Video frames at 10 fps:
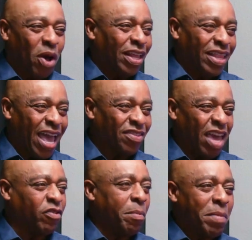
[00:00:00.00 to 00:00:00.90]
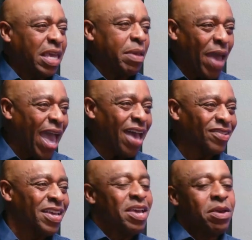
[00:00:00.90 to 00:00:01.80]
all of that. It's kind of a mucky
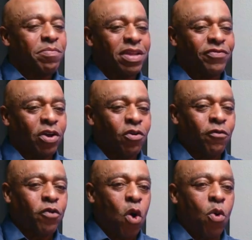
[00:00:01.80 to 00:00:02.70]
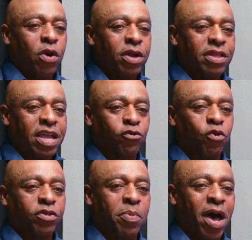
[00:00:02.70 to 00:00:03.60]
past, but if I go forward, there's
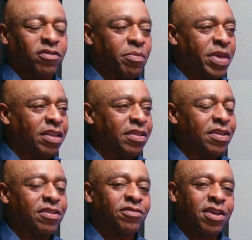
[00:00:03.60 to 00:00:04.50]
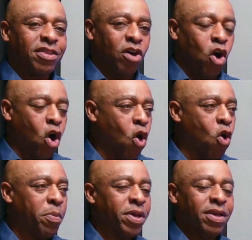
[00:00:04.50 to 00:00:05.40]
where the possibilities, the
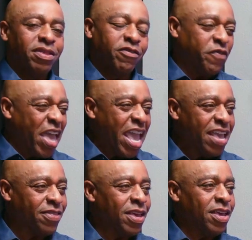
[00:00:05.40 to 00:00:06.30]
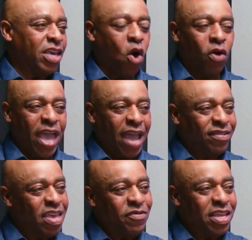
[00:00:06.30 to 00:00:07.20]
hope, the faith, and all the
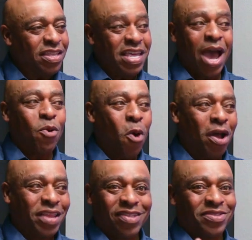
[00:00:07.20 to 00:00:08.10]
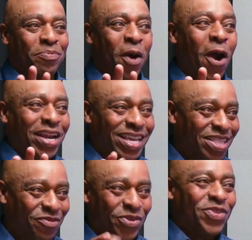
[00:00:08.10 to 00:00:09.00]
activity that I want. That's the party
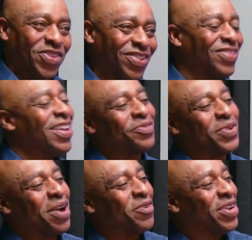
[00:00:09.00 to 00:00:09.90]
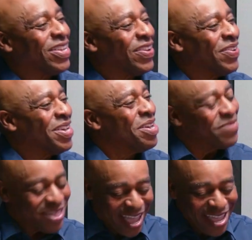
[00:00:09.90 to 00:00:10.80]
in the future. So that's what I want to do.
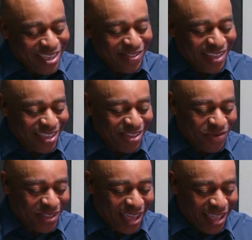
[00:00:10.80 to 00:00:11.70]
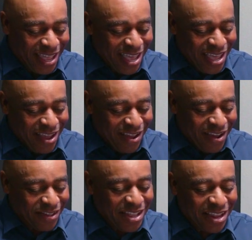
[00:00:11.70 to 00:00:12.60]
Yes. But thank you. Thank you for that. Yeah.
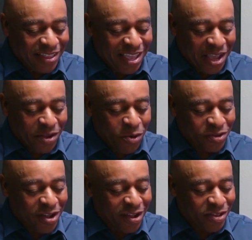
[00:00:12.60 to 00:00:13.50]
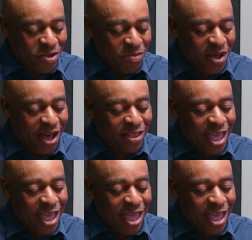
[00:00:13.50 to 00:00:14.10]
Here's another thing. I want to talk to you about